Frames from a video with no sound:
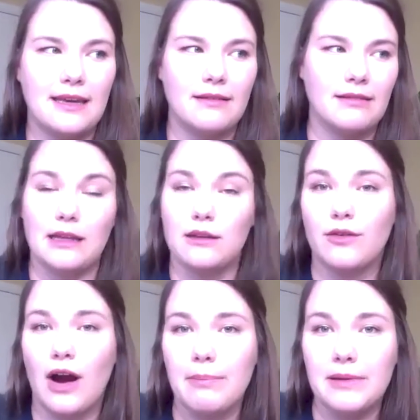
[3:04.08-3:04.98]
look
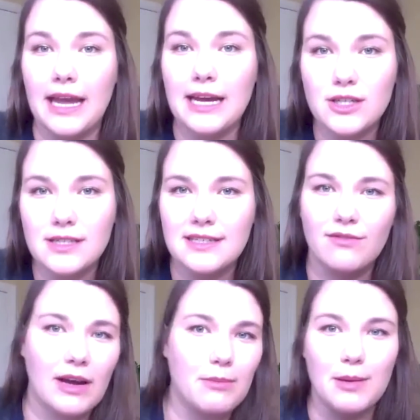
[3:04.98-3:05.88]
for applications,
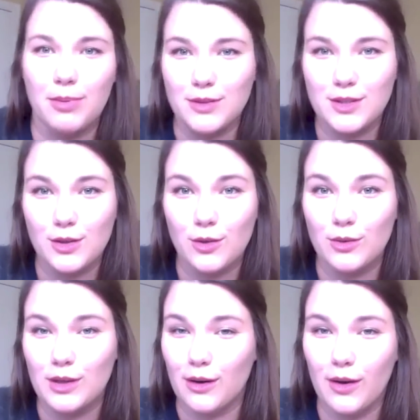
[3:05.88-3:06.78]
invite people
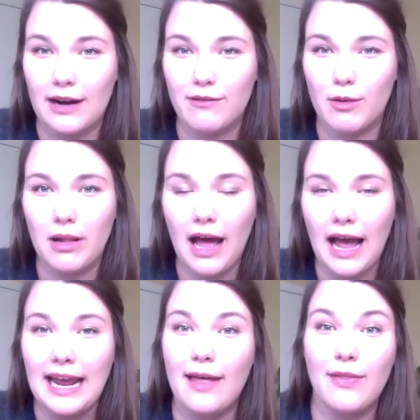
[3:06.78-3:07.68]
to, kind of
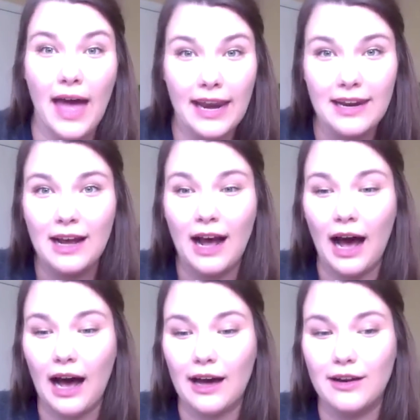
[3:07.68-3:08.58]
apply, and then
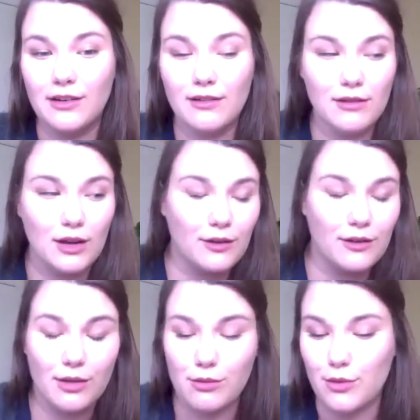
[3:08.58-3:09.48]
look
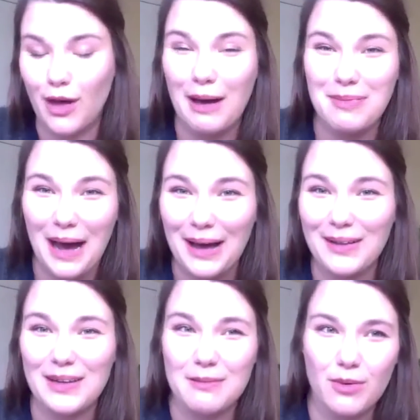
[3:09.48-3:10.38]
through that
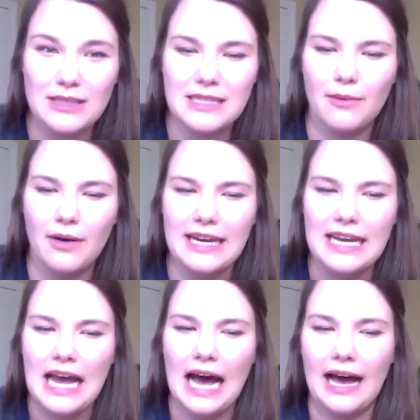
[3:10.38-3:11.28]
pile and appoint someone.
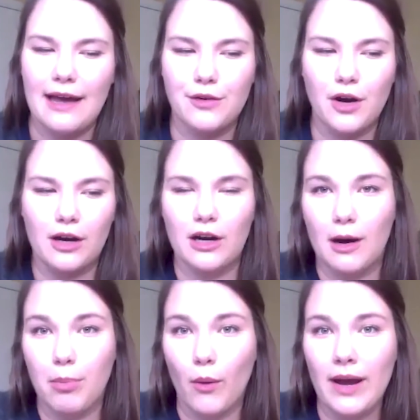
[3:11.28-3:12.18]
If you're not going to
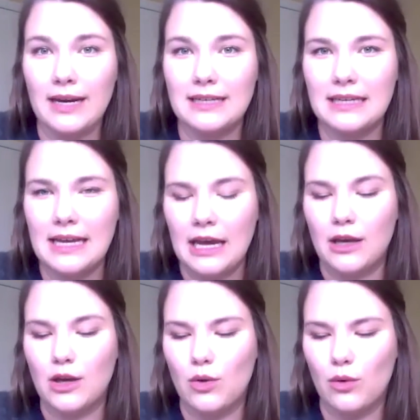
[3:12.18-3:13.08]
appoint,
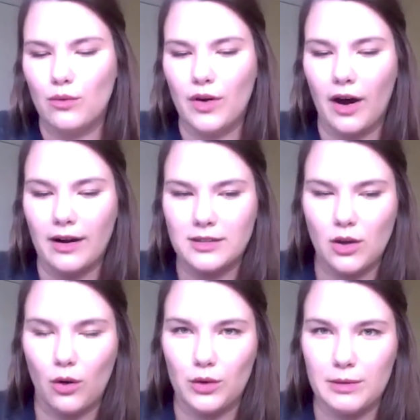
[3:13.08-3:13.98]
you've got
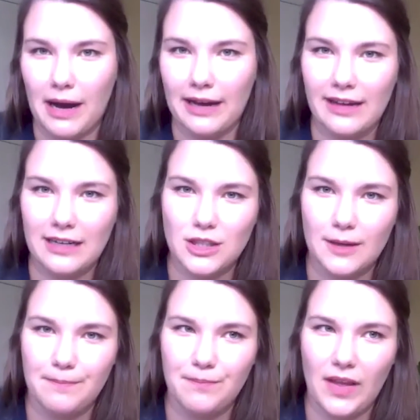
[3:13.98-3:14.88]
to hold a
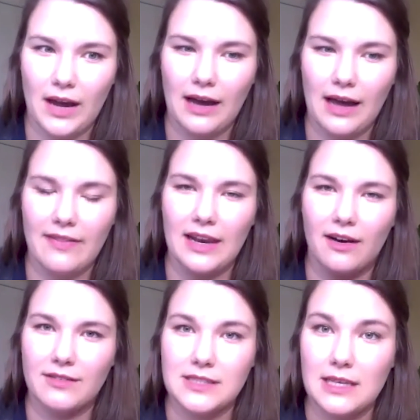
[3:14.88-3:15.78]
by-election. And then
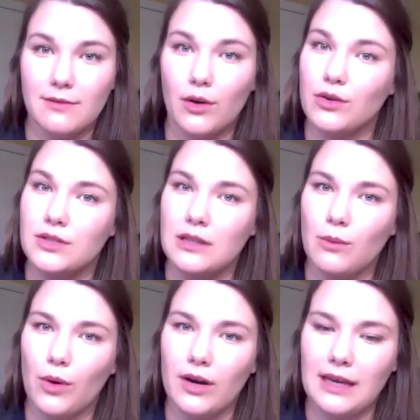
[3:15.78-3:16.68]
obviously the voters in the
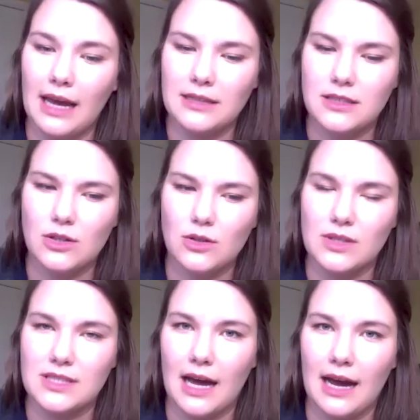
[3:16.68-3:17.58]
ward get to
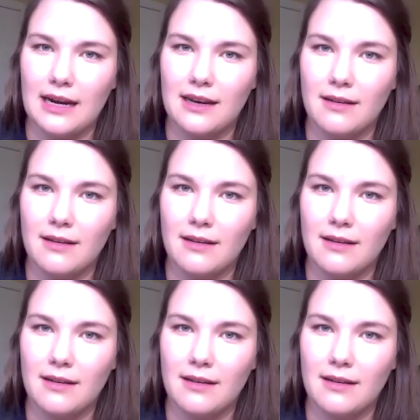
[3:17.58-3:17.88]
decide